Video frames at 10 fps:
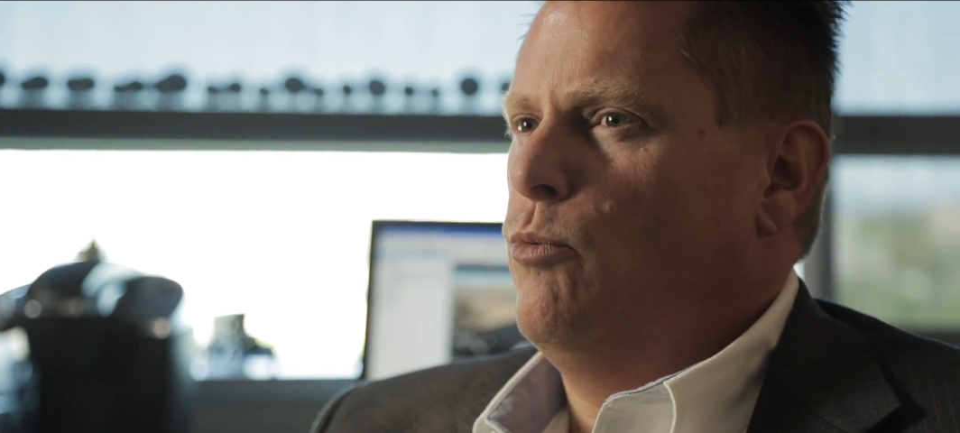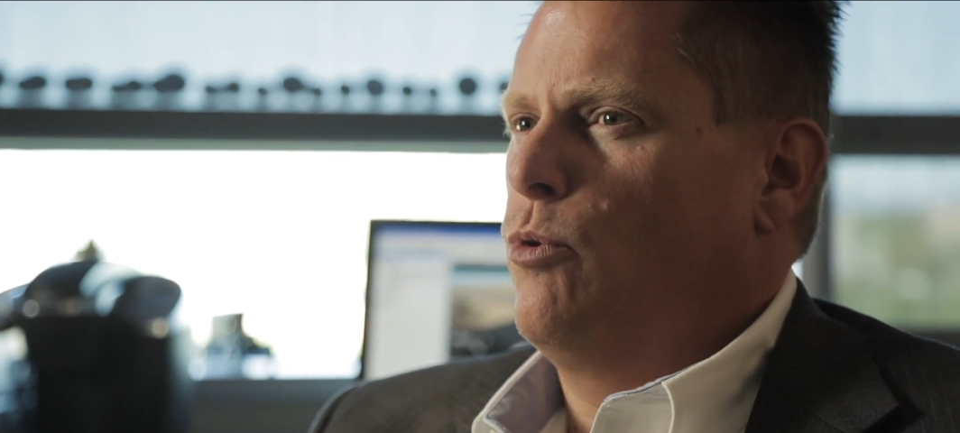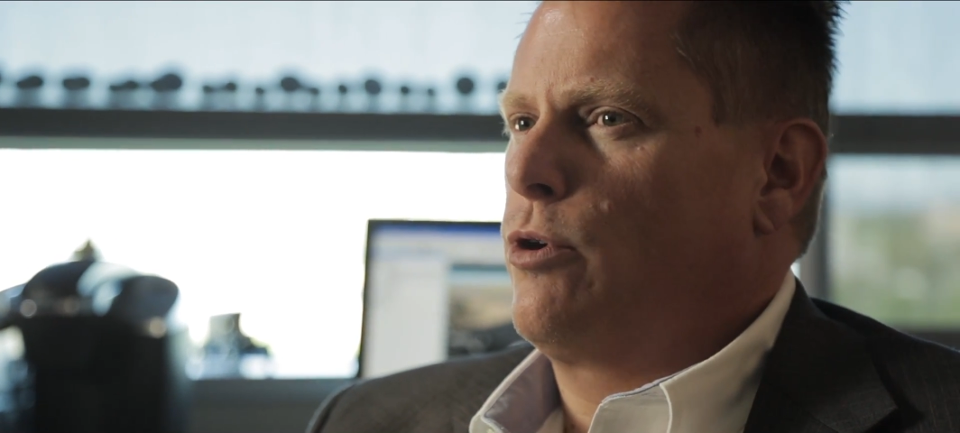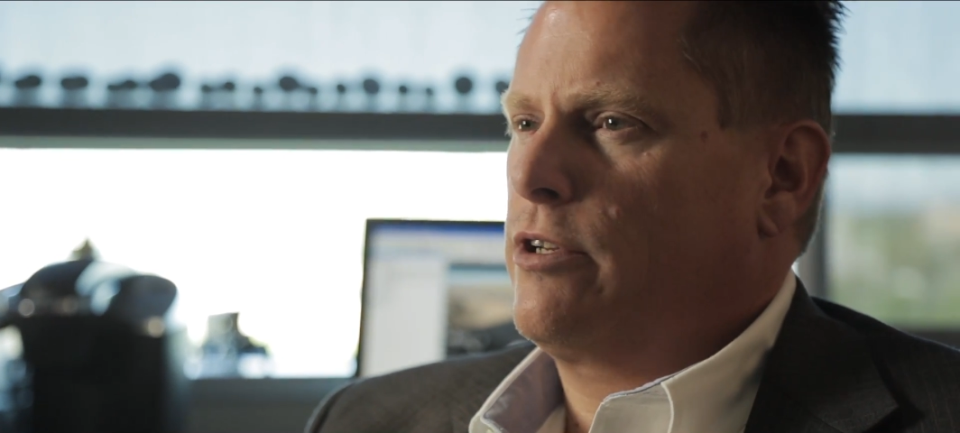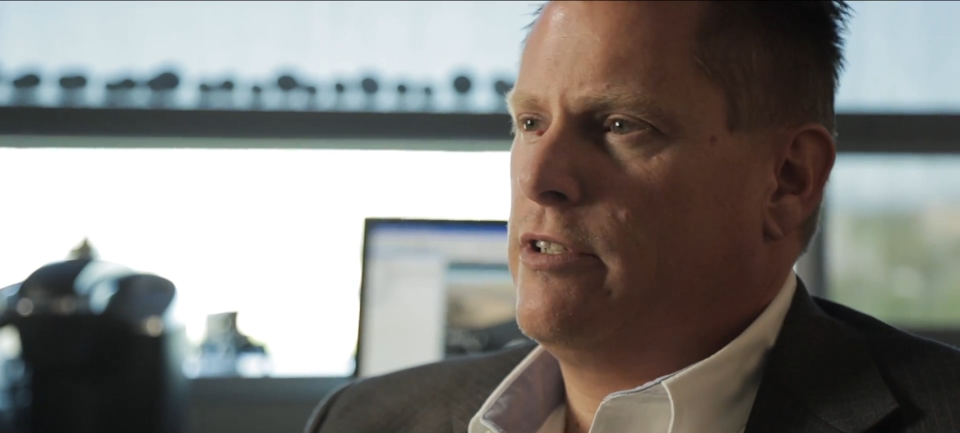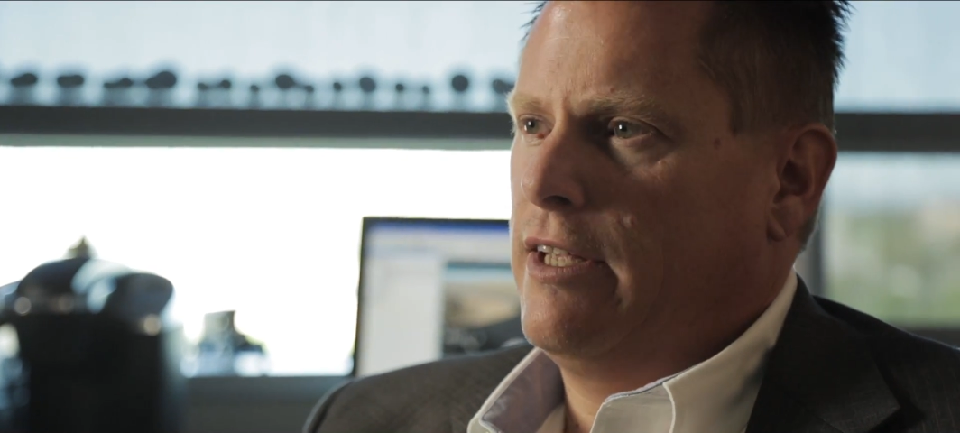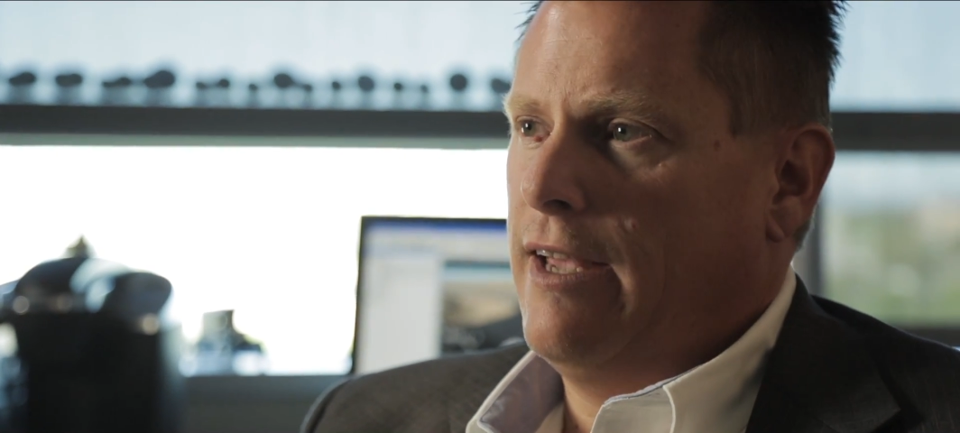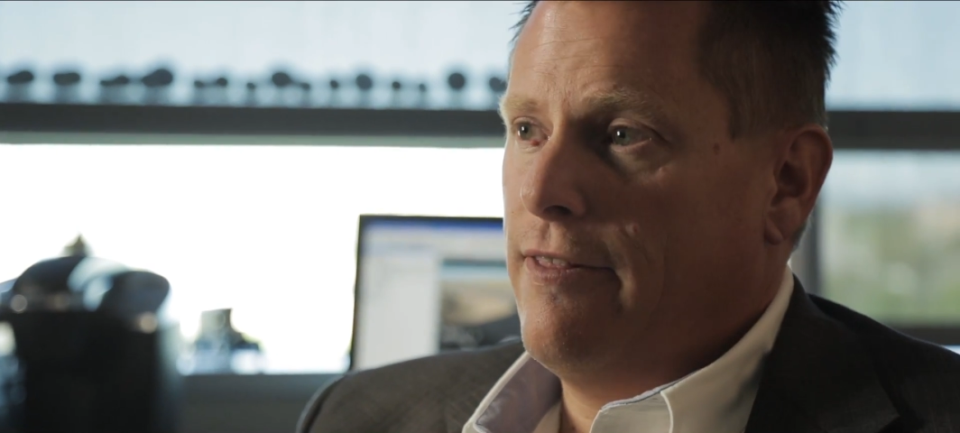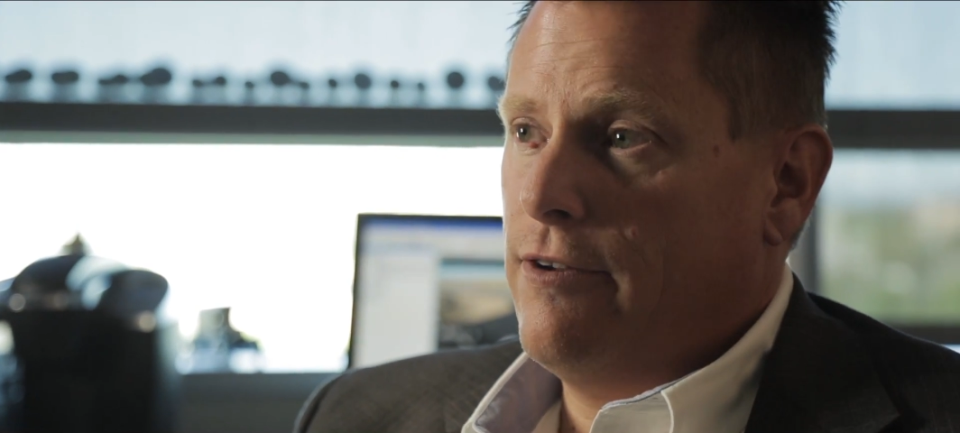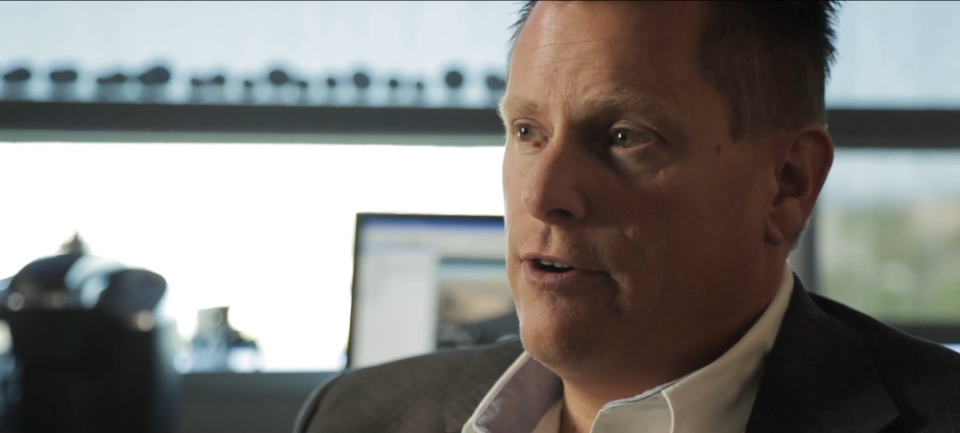work
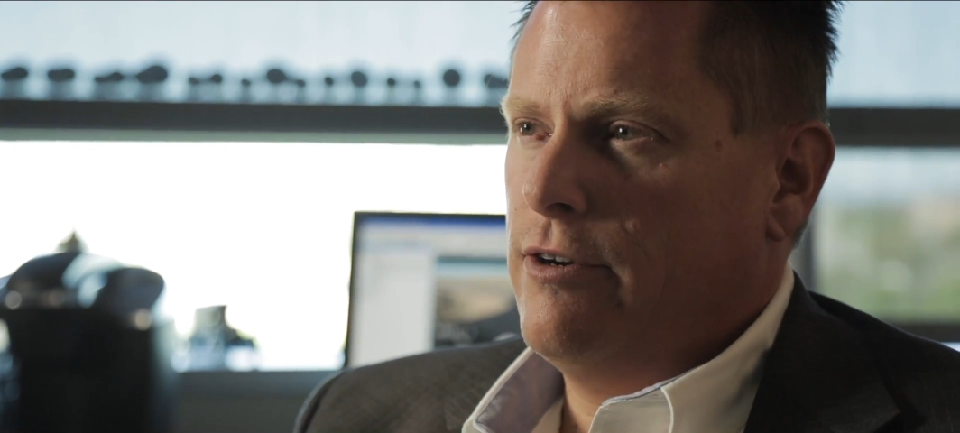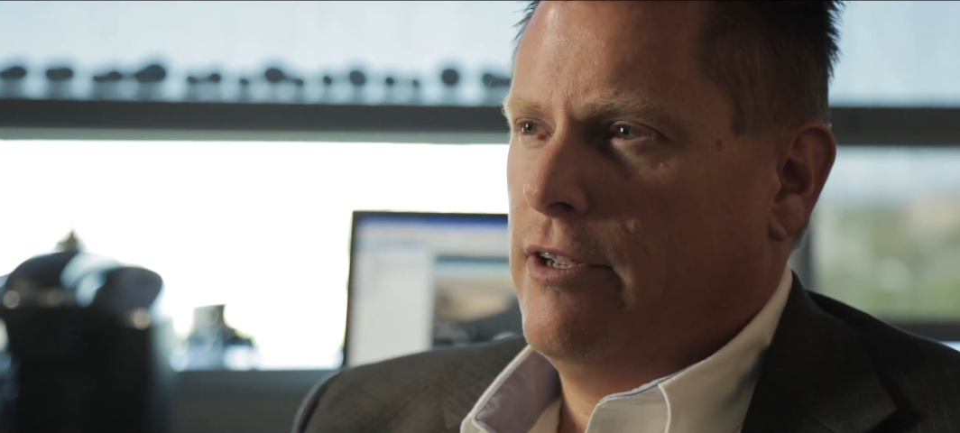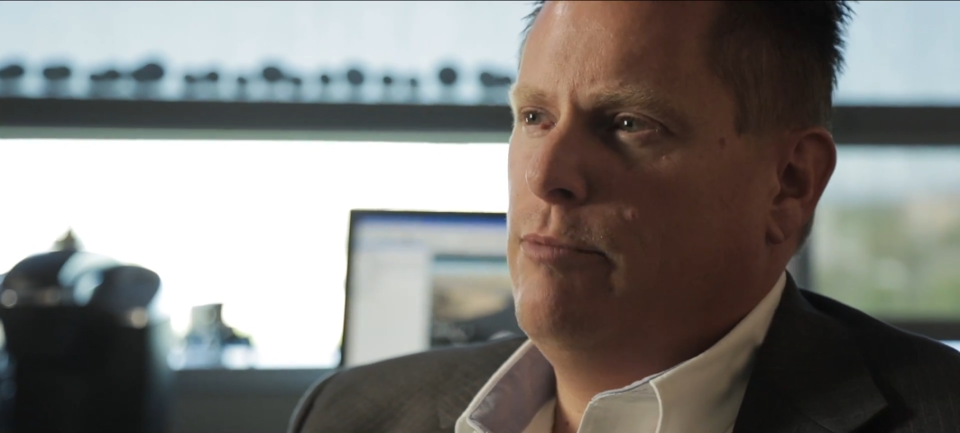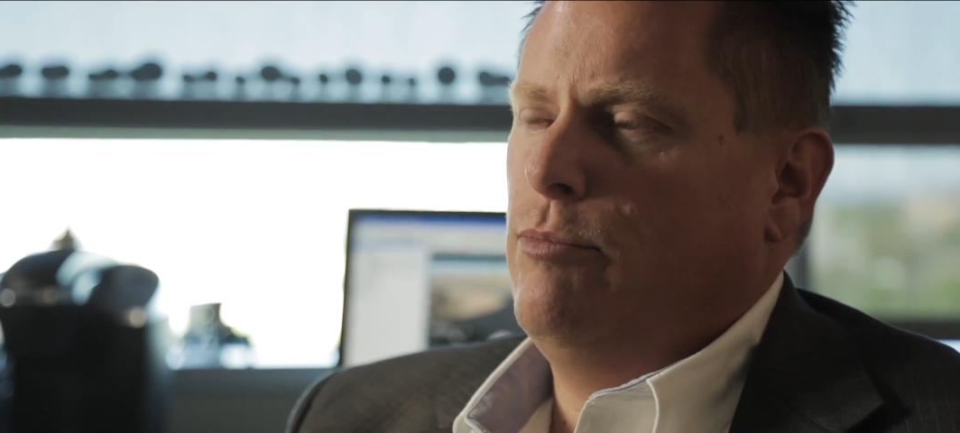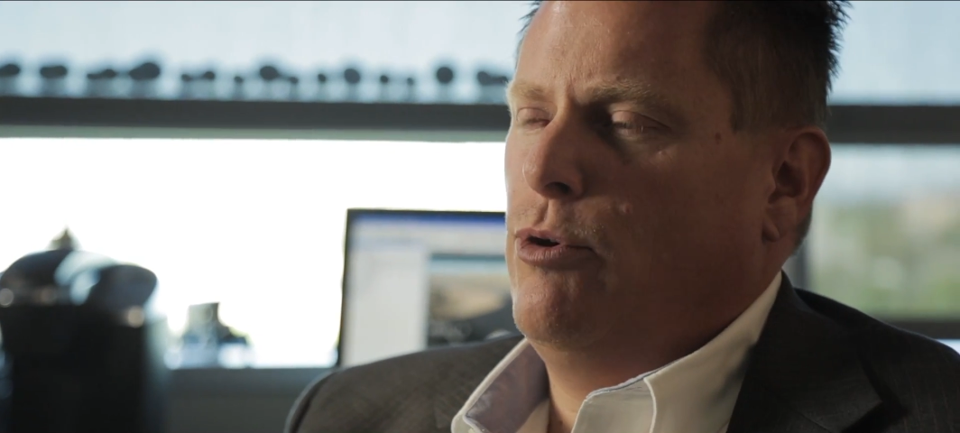together in